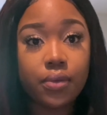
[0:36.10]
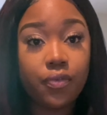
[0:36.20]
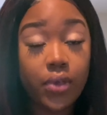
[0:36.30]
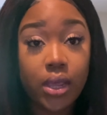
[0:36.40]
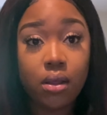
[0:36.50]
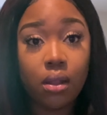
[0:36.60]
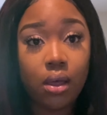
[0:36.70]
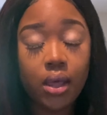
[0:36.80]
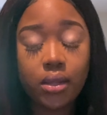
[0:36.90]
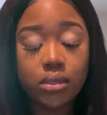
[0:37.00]
fade a
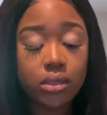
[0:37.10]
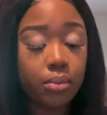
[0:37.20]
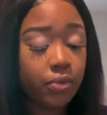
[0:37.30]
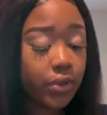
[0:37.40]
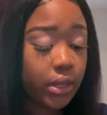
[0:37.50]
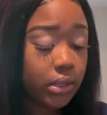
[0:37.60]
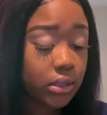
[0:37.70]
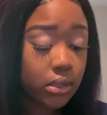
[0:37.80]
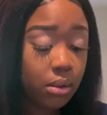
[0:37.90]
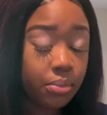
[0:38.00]
lot. Some of it is
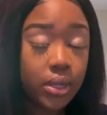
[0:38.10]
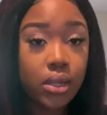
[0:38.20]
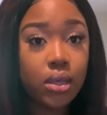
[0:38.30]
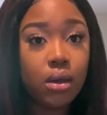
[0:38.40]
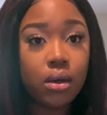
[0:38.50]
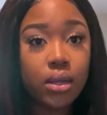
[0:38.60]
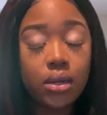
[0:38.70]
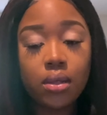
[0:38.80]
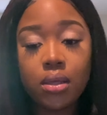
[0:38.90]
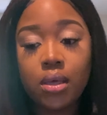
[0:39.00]
completely
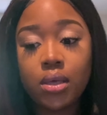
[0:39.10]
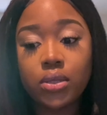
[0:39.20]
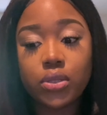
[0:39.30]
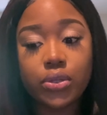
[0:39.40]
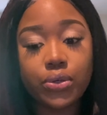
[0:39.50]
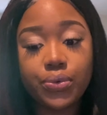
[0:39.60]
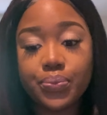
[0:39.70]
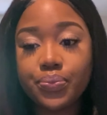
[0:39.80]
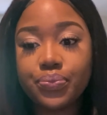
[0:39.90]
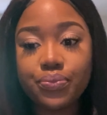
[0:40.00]
gone. So
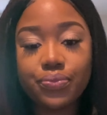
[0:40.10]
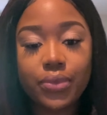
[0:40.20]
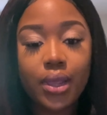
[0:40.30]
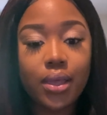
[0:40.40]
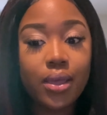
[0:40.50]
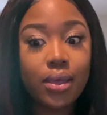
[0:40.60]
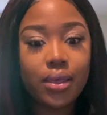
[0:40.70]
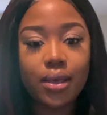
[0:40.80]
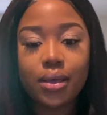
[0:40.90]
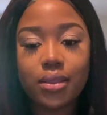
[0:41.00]

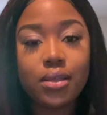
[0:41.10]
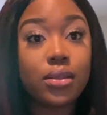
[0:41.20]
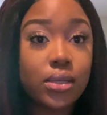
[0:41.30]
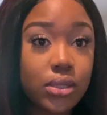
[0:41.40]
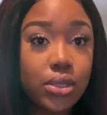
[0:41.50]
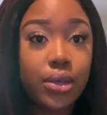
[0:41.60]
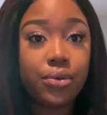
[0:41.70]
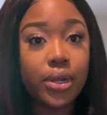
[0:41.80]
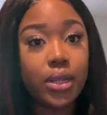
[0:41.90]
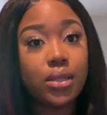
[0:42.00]
yeah, I think these
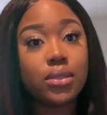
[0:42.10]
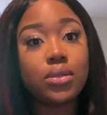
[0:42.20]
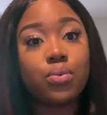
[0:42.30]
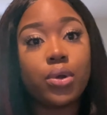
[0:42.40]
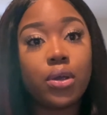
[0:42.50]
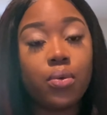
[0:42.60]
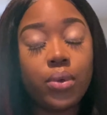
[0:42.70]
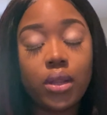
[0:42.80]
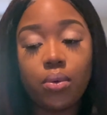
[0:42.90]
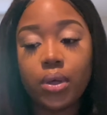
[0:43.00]
ingredients work
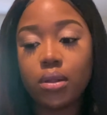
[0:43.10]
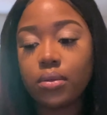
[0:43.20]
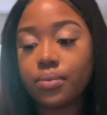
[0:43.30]
really well.